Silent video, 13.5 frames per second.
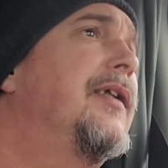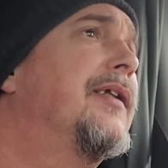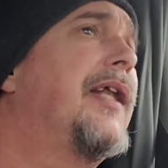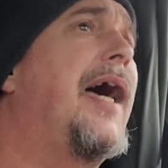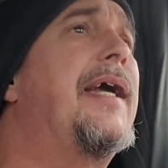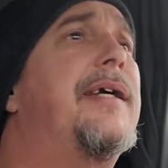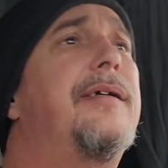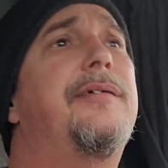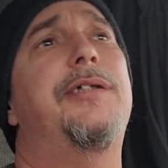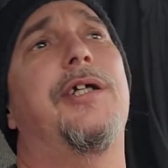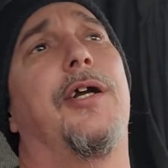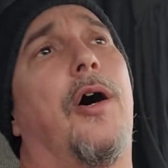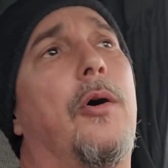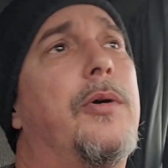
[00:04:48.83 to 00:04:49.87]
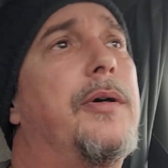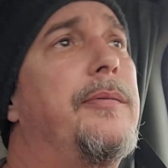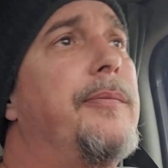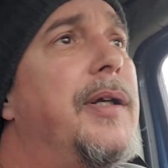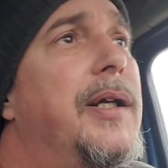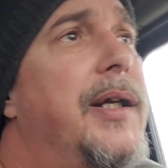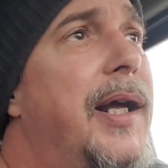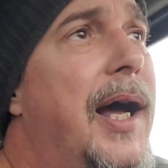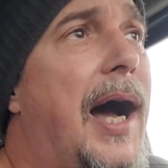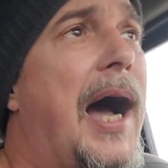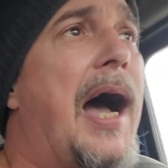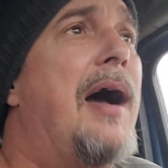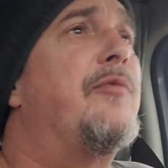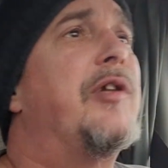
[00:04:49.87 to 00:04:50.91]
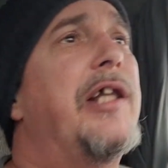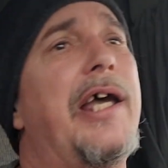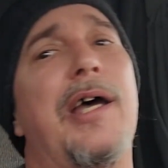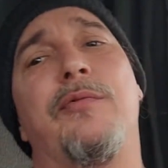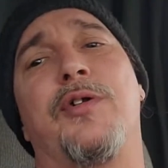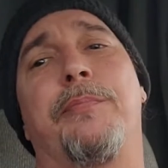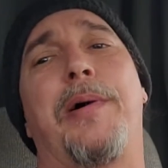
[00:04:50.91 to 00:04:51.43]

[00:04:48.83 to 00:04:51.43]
like, you know, I've lived